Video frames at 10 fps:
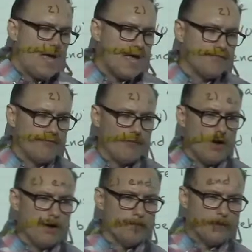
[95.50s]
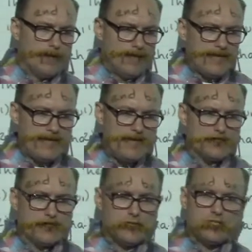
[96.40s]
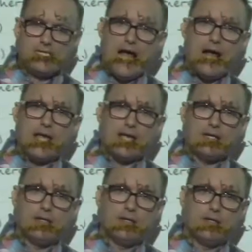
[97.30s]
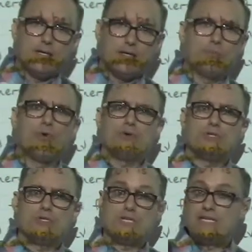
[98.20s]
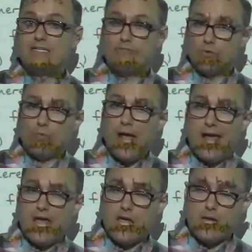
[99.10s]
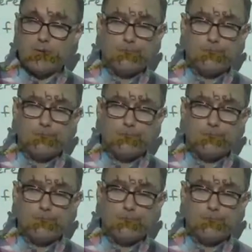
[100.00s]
And from each side, it approaches in a different way.